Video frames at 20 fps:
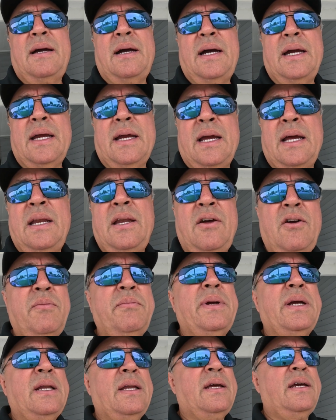I cannot
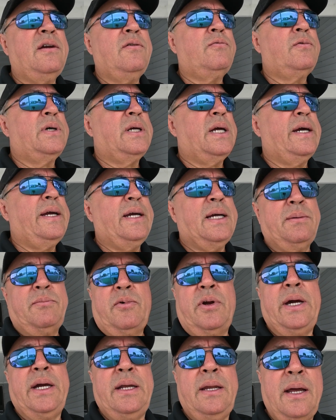believe where I am
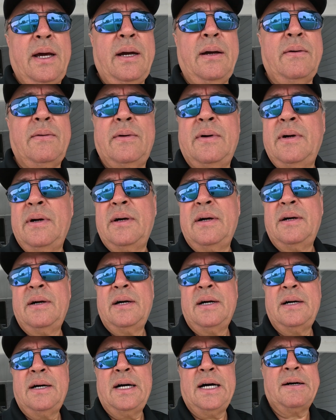right now
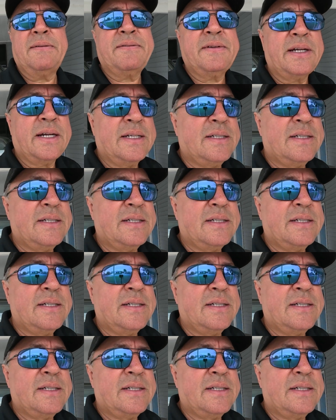after I